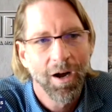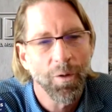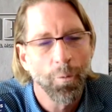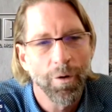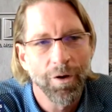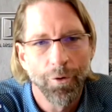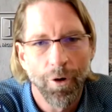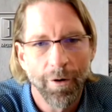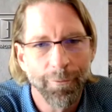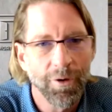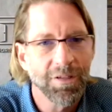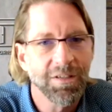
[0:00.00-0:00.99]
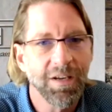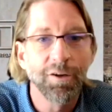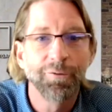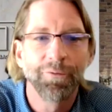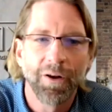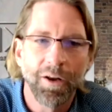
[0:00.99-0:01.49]
We don't offer a
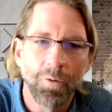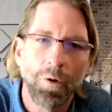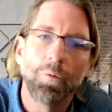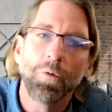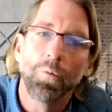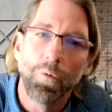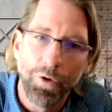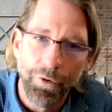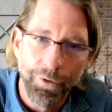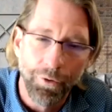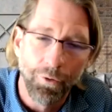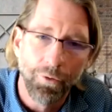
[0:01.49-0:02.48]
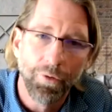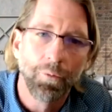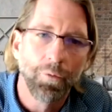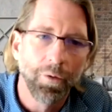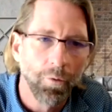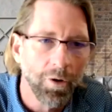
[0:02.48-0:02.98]
stage funding. What we will do,
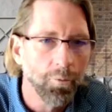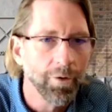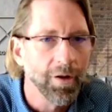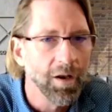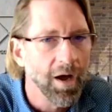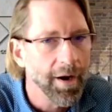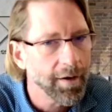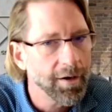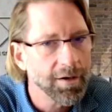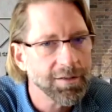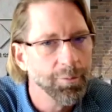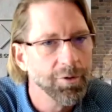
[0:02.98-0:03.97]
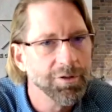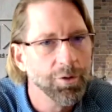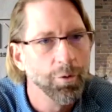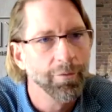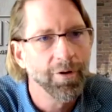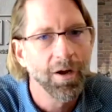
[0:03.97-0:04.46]
and we work with a lot of customers
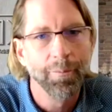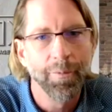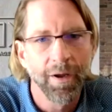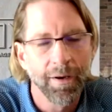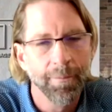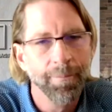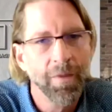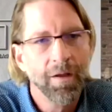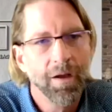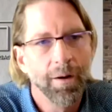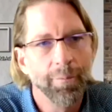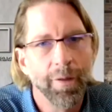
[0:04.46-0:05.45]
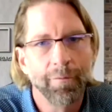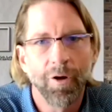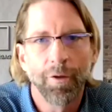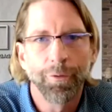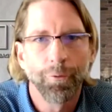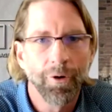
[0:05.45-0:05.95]
who have come in, they've
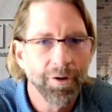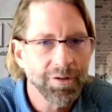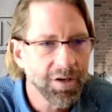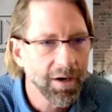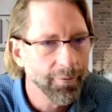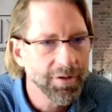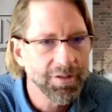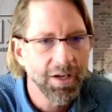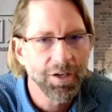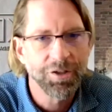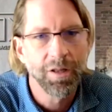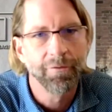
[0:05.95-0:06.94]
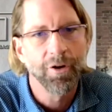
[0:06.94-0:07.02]
gone through our discovery session, they've